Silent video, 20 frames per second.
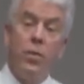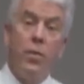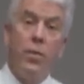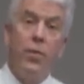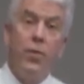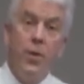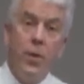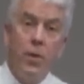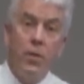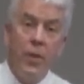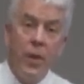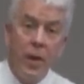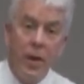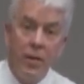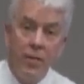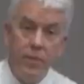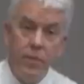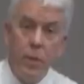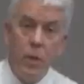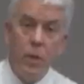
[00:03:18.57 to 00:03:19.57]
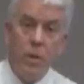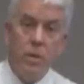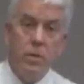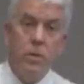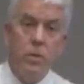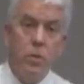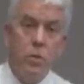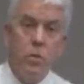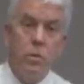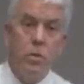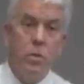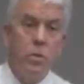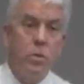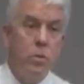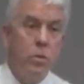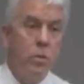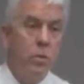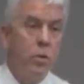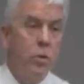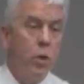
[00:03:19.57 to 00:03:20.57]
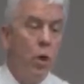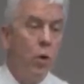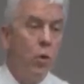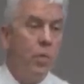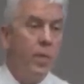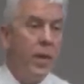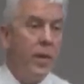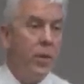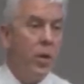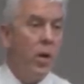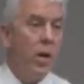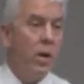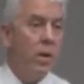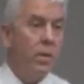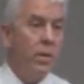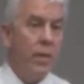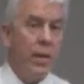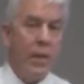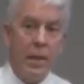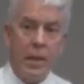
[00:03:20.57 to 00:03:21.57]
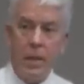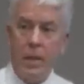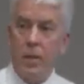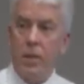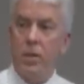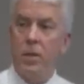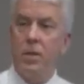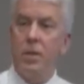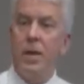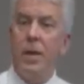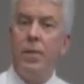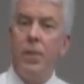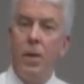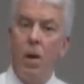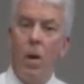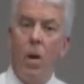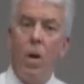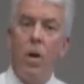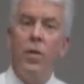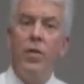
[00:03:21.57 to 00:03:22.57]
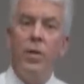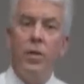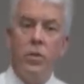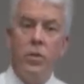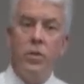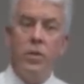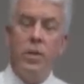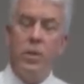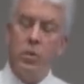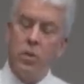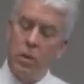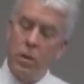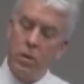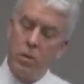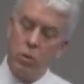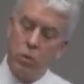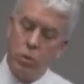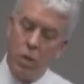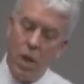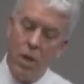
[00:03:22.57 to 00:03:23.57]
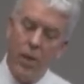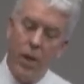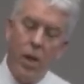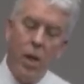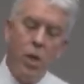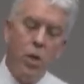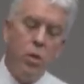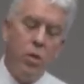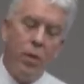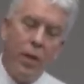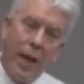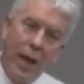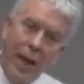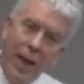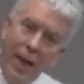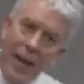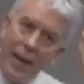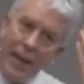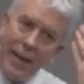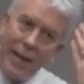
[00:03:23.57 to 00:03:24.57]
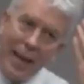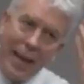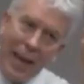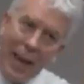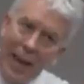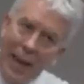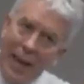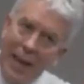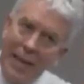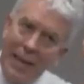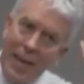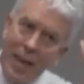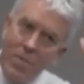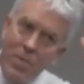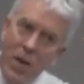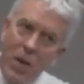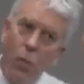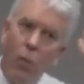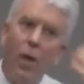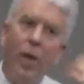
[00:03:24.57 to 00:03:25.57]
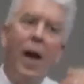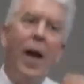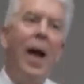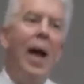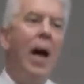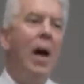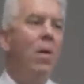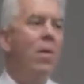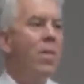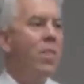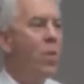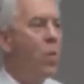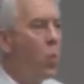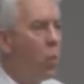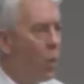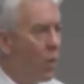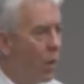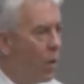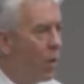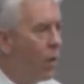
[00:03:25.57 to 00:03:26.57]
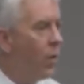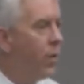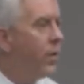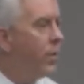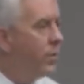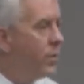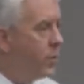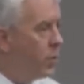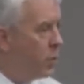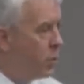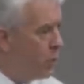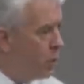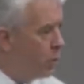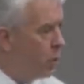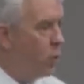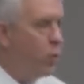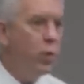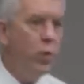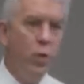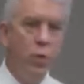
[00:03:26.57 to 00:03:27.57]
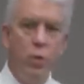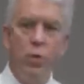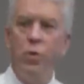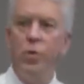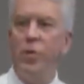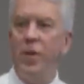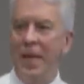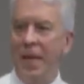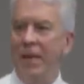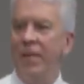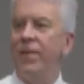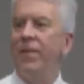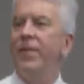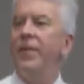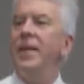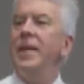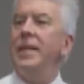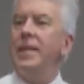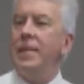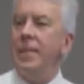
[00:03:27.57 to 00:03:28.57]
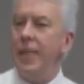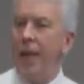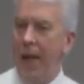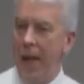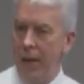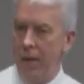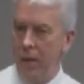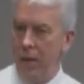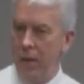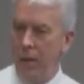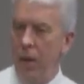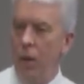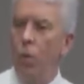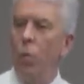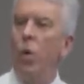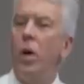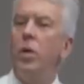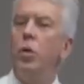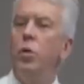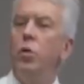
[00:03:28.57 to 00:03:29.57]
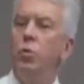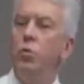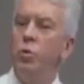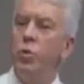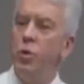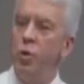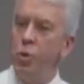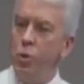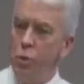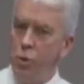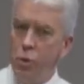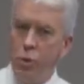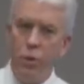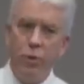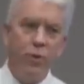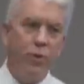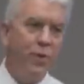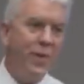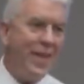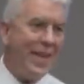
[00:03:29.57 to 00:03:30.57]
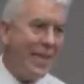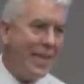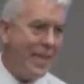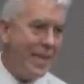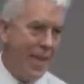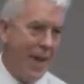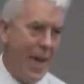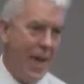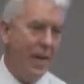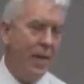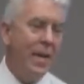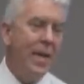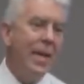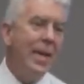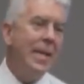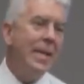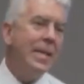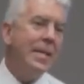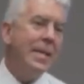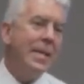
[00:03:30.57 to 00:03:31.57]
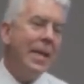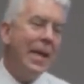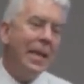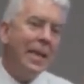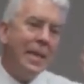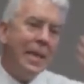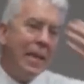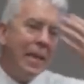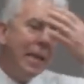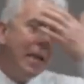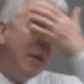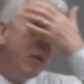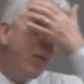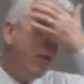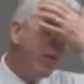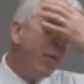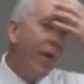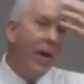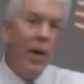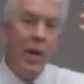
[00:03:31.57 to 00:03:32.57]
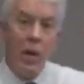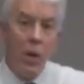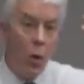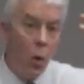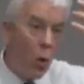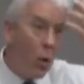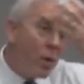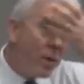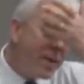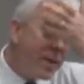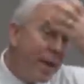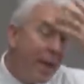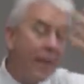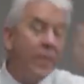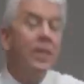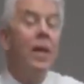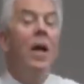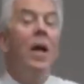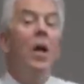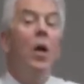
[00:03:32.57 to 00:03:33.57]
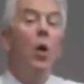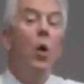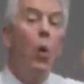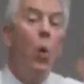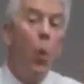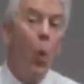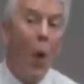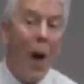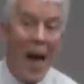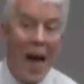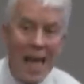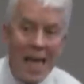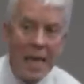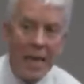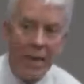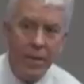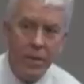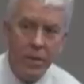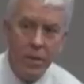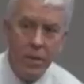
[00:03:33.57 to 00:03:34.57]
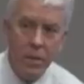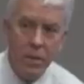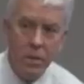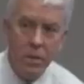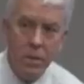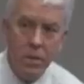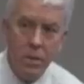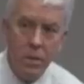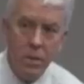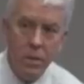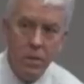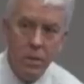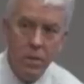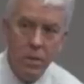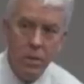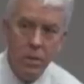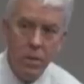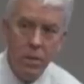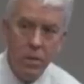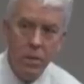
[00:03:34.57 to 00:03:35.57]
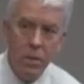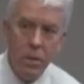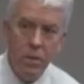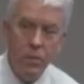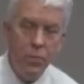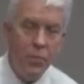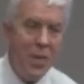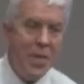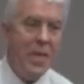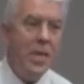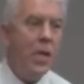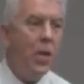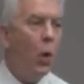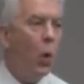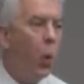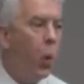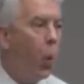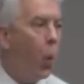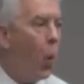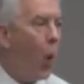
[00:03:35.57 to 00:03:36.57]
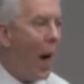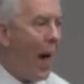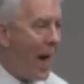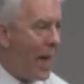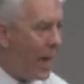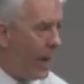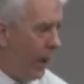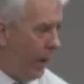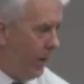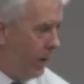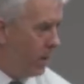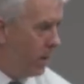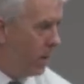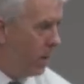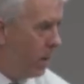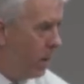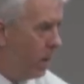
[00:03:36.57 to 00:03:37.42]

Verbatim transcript: Fear that I'm going to choke my daughter and kill her. I mean, all those things, a little trauma. You can't, can't get that met. Well, how in the world do you then fix that? What you do to fix that is get the frontal cortex quiet. Be quiet